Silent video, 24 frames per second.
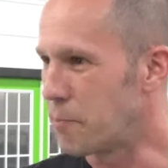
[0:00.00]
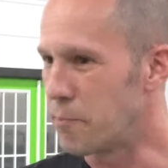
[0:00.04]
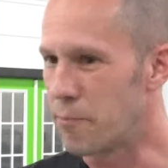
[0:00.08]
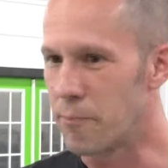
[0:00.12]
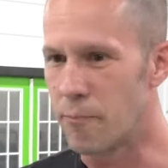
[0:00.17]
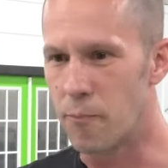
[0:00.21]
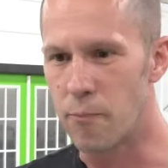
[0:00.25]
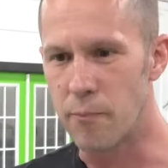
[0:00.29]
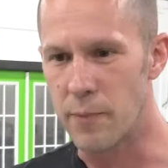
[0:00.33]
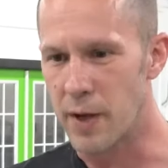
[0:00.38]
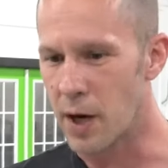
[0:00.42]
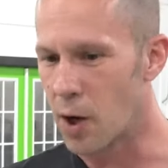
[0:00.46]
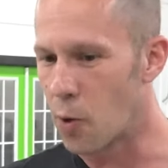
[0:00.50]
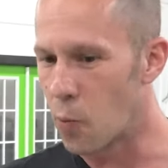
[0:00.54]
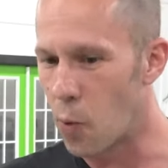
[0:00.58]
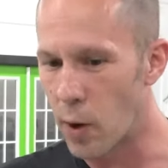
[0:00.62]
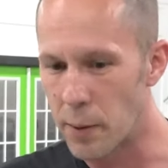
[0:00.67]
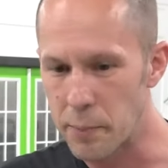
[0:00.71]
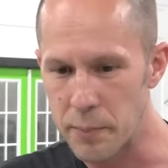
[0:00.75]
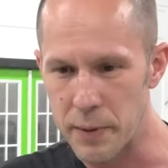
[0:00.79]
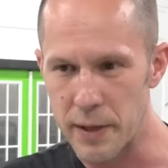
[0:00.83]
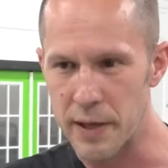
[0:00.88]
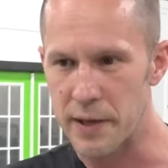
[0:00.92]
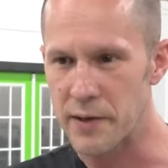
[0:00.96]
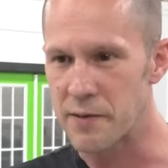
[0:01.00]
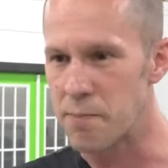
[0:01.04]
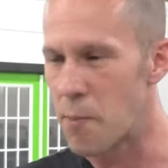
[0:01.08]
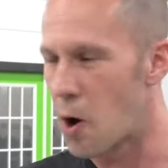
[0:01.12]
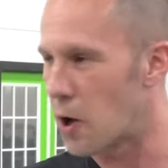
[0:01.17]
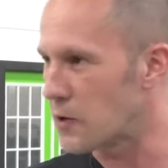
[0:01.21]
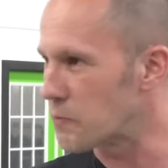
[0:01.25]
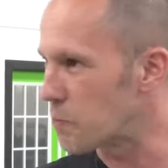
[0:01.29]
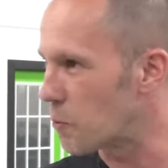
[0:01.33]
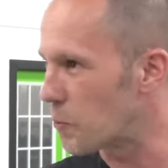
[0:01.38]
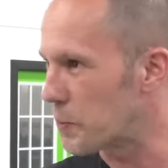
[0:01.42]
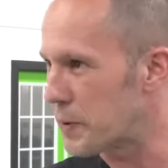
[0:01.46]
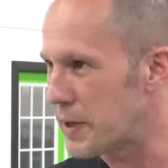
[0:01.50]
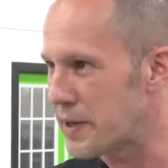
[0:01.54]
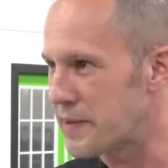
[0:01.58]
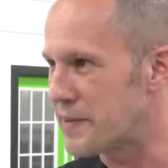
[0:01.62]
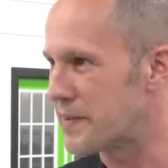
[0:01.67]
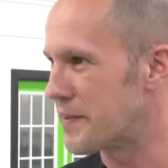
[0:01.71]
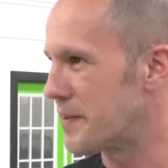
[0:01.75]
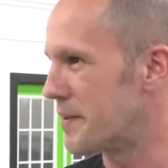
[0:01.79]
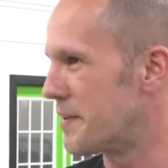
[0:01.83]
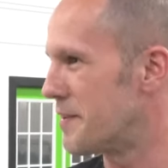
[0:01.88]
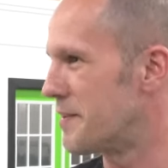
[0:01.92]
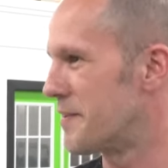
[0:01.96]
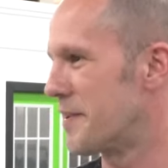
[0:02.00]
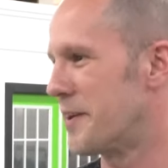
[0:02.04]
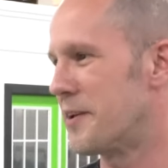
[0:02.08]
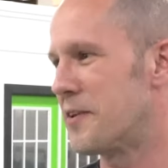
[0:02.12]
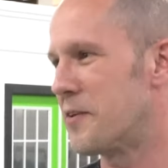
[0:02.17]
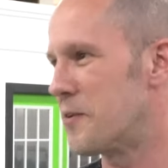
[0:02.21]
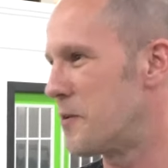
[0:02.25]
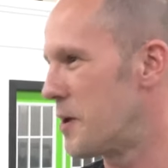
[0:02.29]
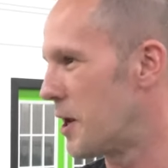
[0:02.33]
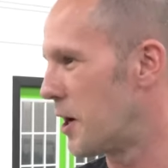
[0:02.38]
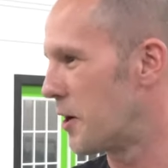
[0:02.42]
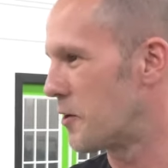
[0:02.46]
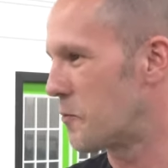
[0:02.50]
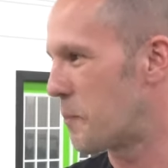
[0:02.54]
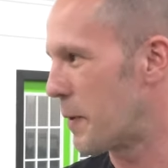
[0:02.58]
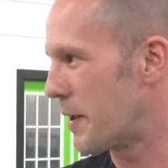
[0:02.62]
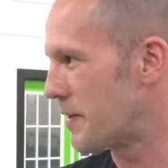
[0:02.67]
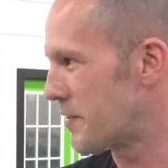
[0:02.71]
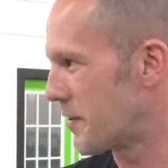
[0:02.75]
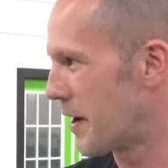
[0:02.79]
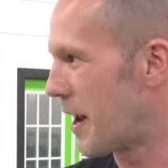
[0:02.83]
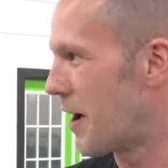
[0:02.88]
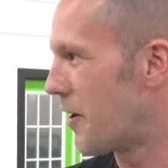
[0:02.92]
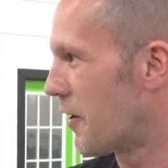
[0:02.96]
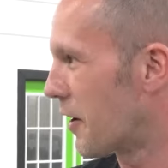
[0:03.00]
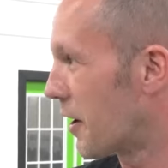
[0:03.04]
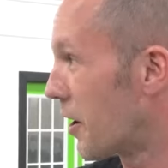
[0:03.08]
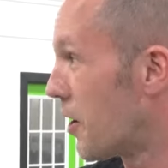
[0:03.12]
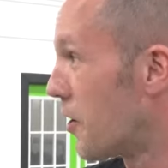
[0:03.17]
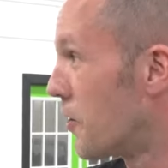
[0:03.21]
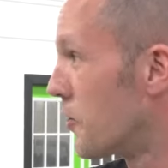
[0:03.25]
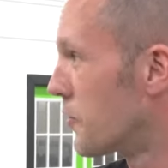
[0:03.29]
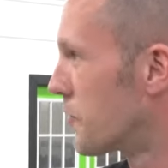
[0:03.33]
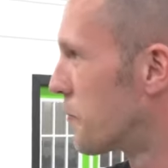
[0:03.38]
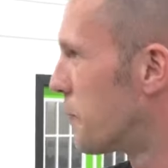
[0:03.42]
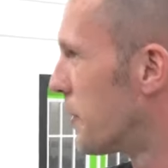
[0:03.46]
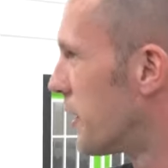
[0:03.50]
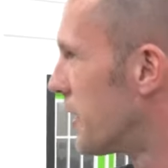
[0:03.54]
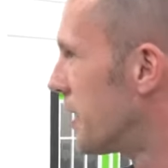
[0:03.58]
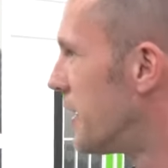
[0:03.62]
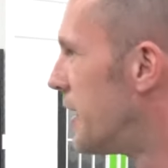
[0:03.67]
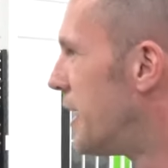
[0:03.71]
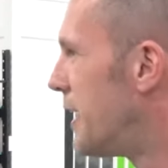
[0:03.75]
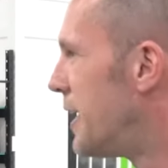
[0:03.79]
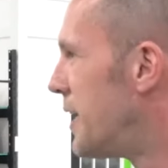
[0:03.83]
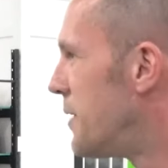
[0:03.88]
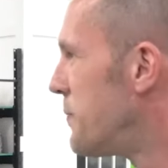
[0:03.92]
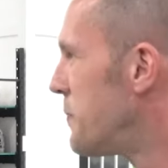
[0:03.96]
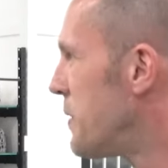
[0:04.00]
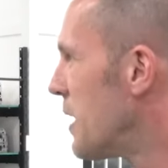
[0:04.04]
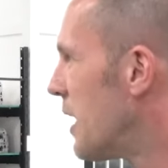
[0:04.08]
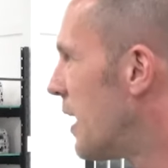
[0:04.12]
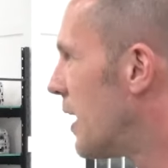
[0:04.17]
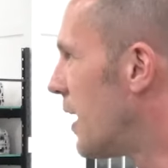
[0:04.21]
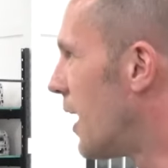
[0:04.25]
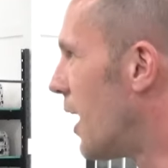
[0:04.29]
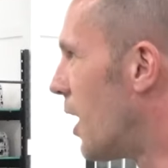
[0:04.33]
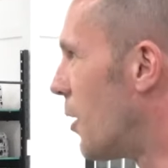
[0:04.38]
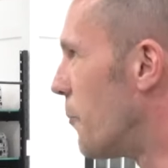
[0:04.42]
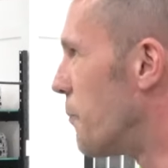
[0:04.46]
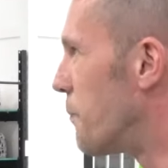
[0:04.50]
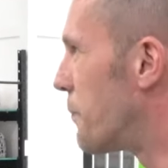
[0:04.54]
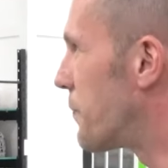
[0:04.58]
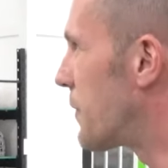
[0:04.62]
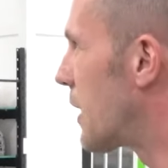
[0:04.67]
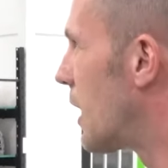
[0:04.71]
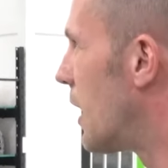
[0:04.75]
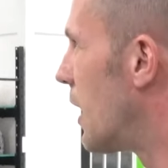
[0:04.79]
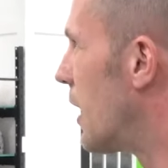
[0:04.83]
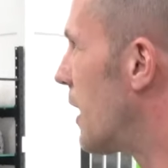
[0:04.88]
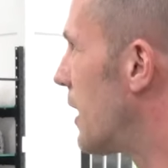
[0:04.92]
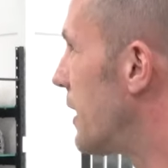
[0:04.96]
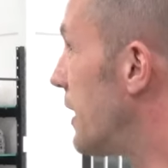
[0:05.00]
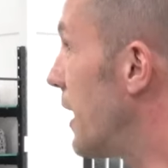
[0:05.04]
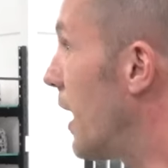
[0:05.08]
in you know one piece, multiple pieces. It you know depends on how it goes, but sure, that's um, crazy.